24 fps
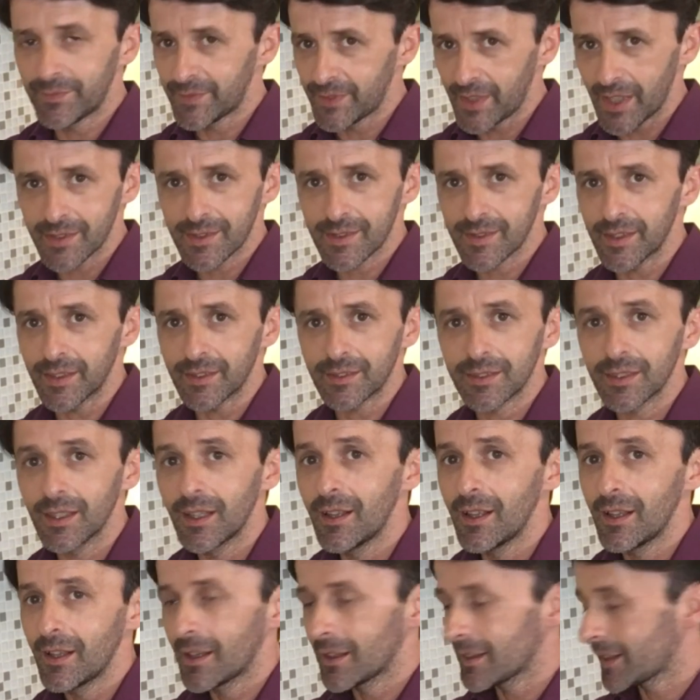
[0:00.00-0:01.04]
that's it
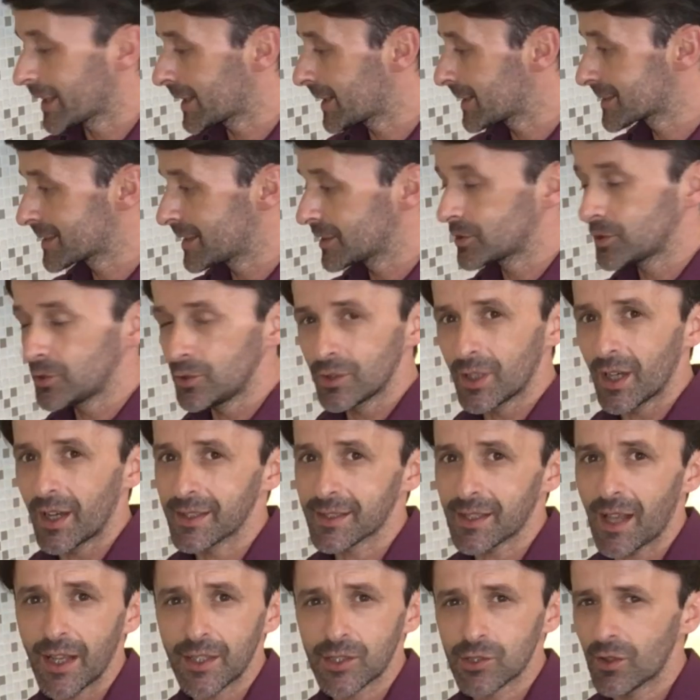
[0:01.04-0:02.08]
like I said to you guys,
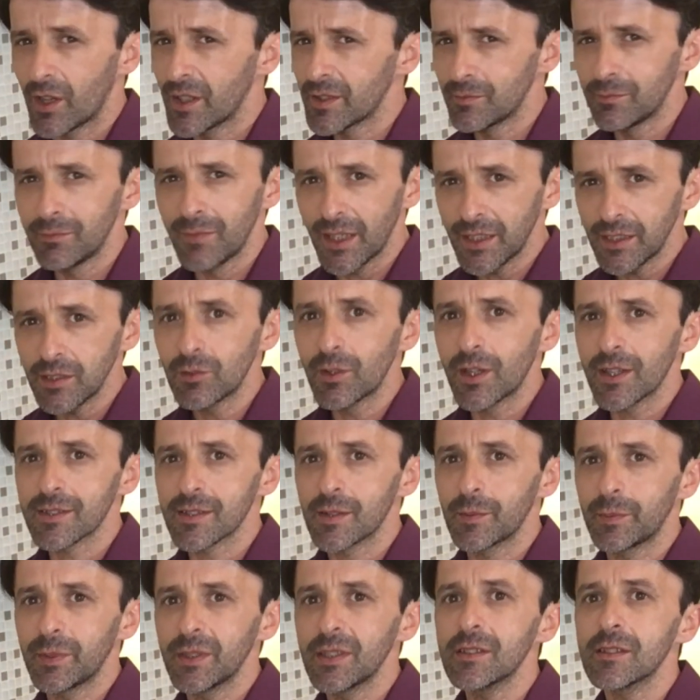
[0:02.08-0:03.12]
I tried many
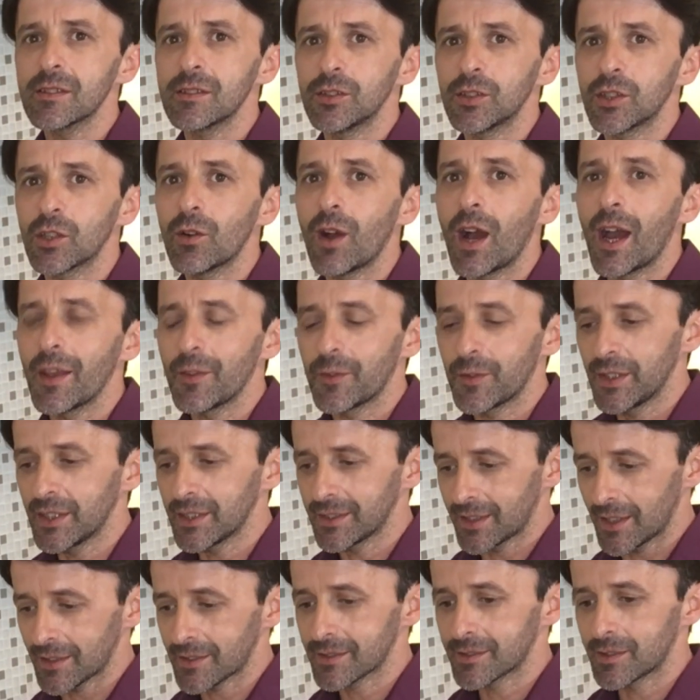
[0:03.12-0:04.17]
recipes, you know, I think
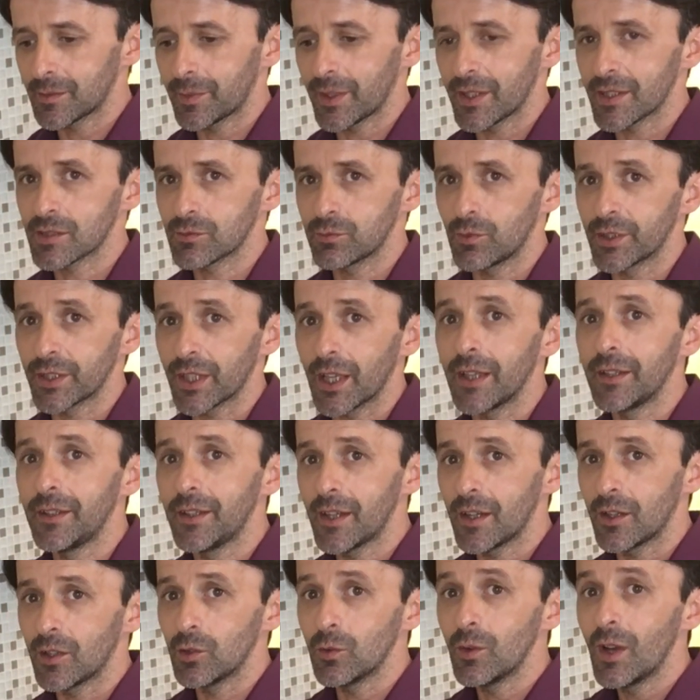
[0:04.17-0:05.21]
that's the best one. And
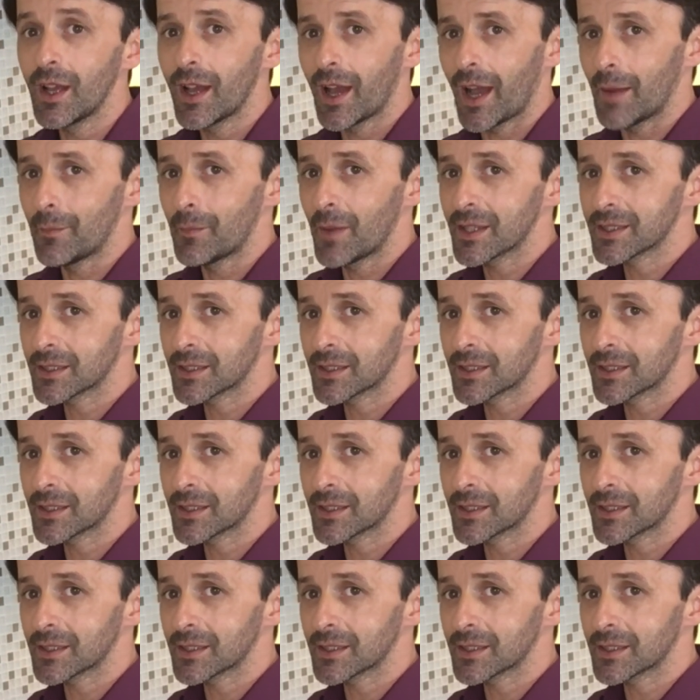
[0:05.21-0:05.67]
now I'm